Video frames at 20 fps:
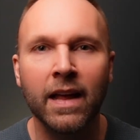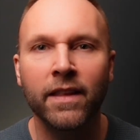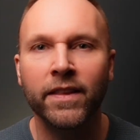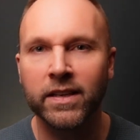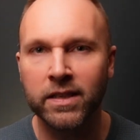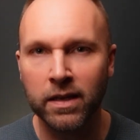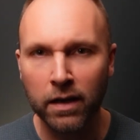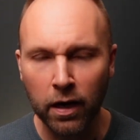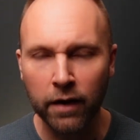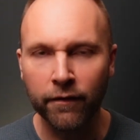
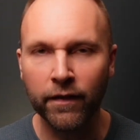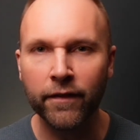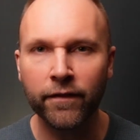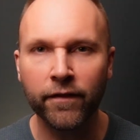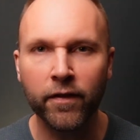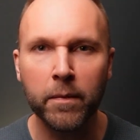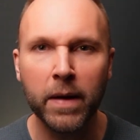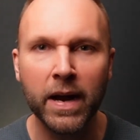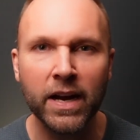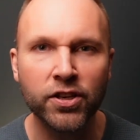There's a lot of
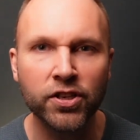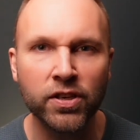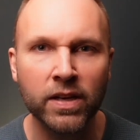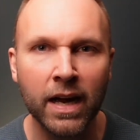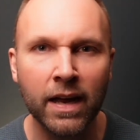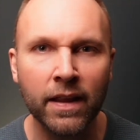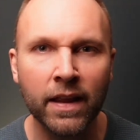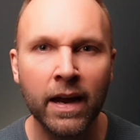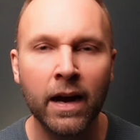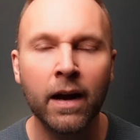information
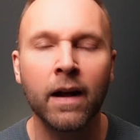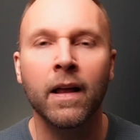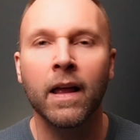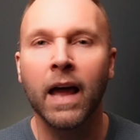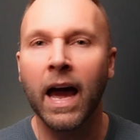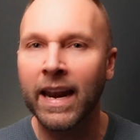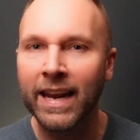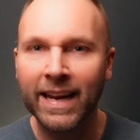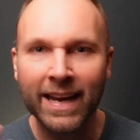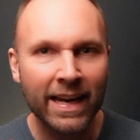out there
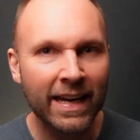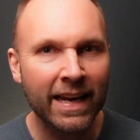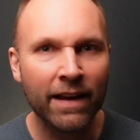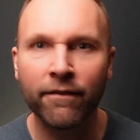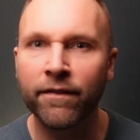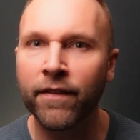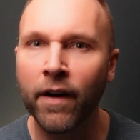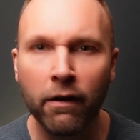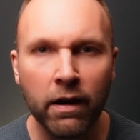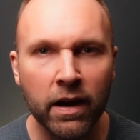and it can get
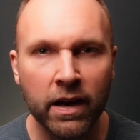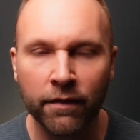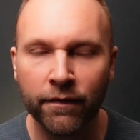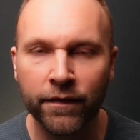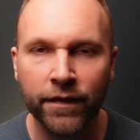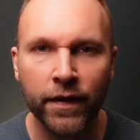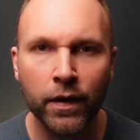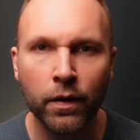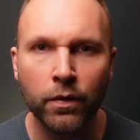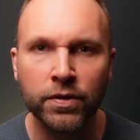very
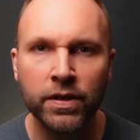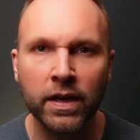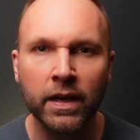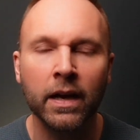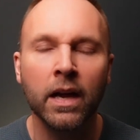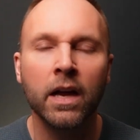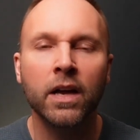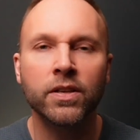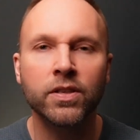confusing,